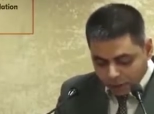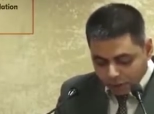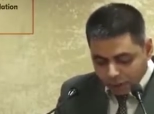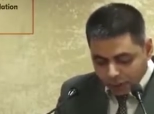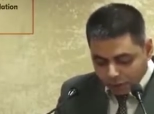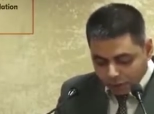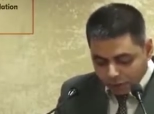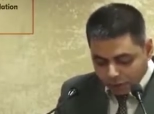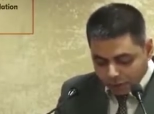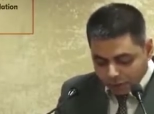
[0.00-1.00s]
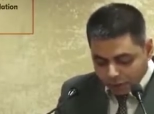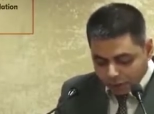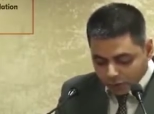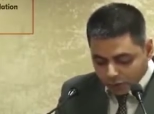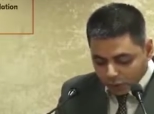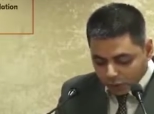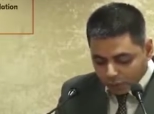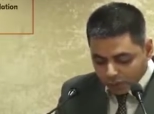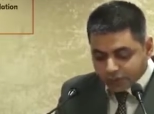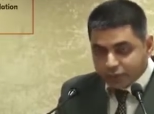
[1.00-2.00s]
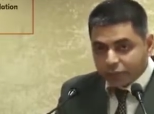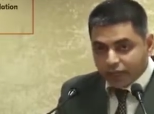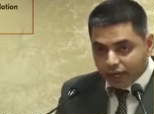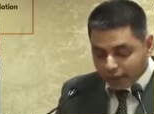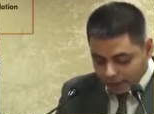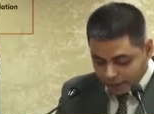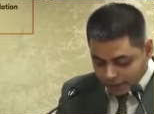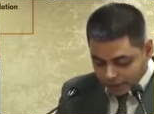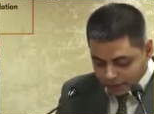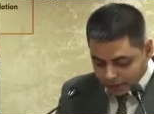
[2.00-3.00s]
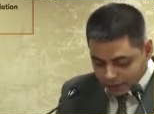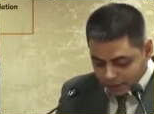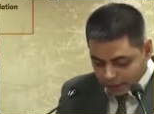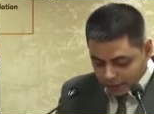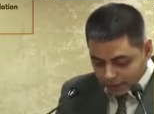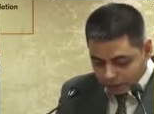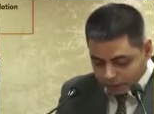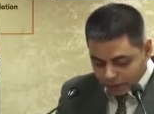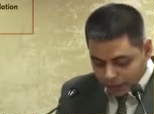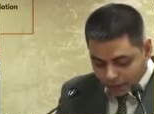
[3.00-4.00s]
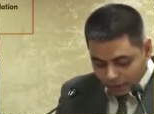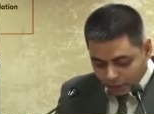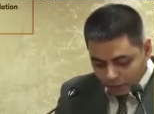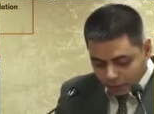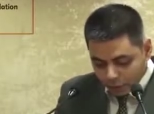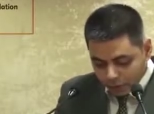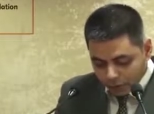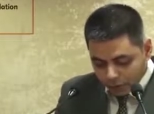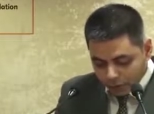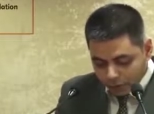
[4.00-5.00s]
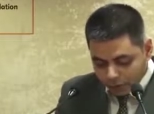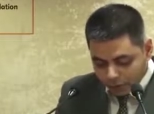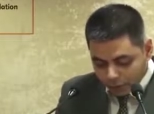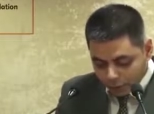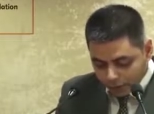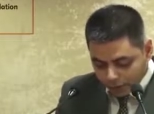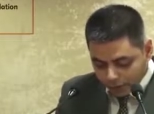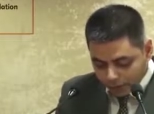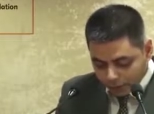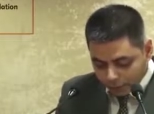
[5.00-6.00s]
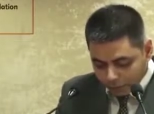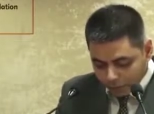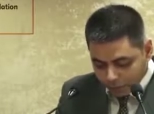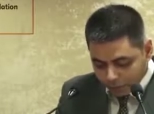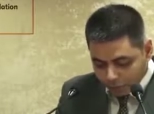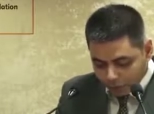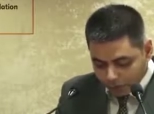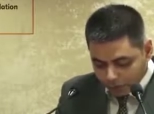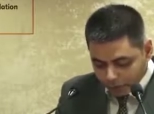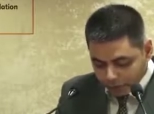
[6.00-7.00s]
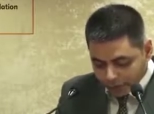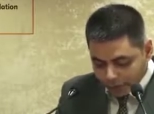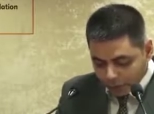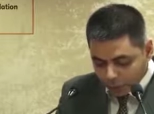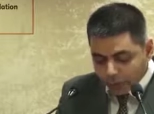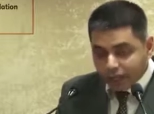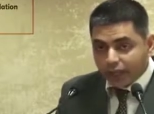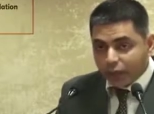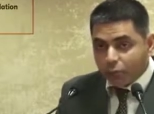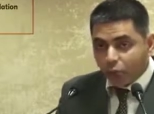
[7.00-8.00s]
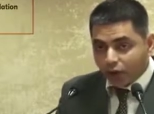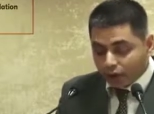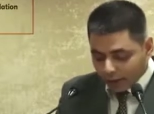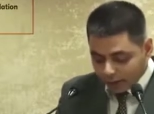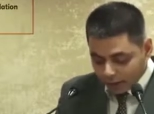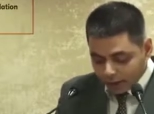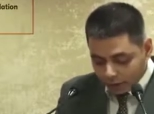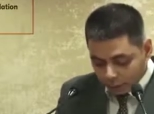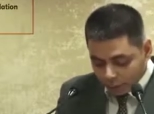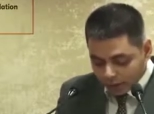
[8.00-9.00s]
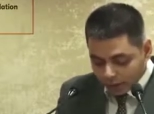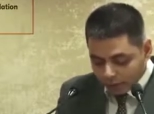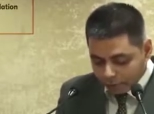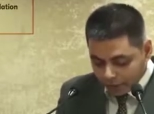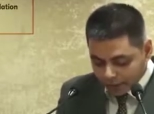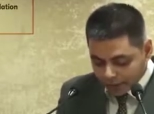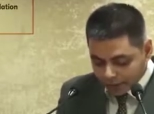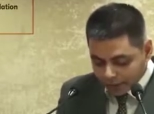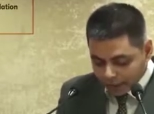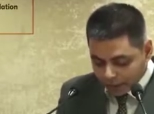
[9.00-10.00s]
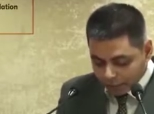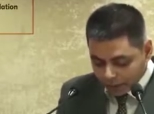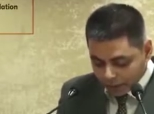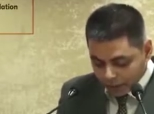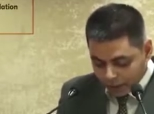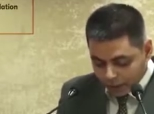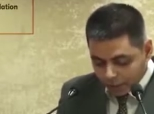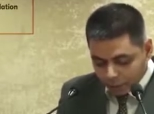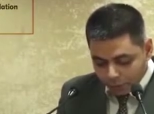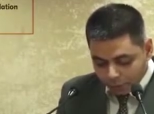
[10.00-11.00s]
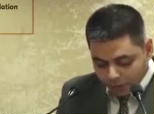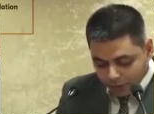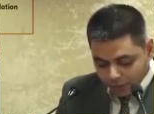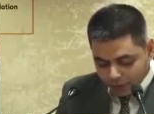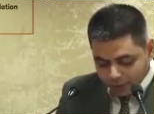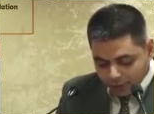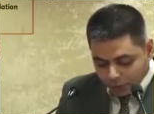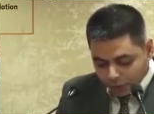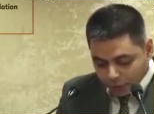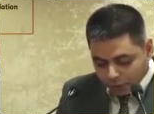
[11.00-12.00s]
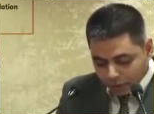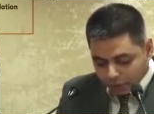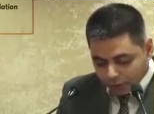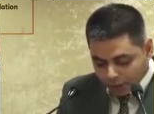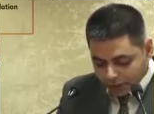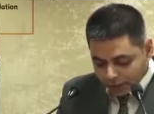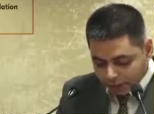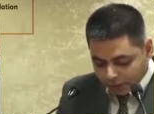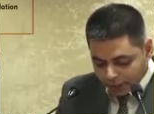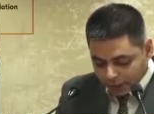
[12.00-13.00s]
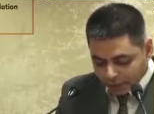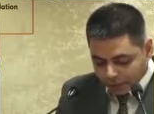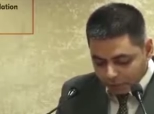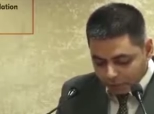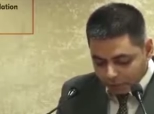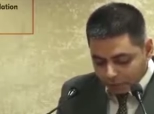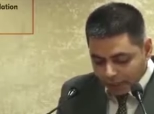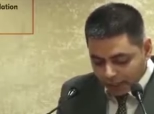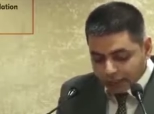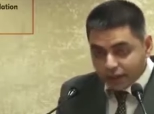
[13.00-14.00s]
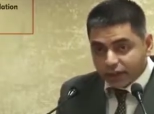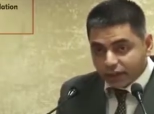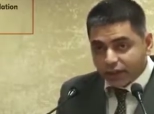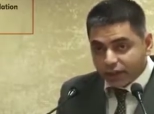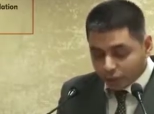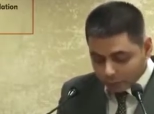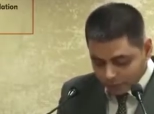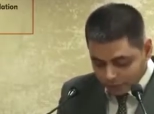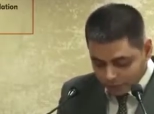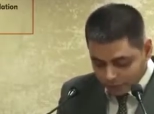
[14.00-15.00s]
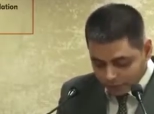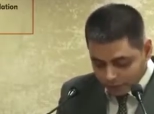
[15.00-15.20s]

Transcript: We may never find out the thought process behind their actions. The failure of the world community to try them for crimes has only emboldened emboldened Pakistan army to perpetually subdue the demands of rights by other ethnic groups.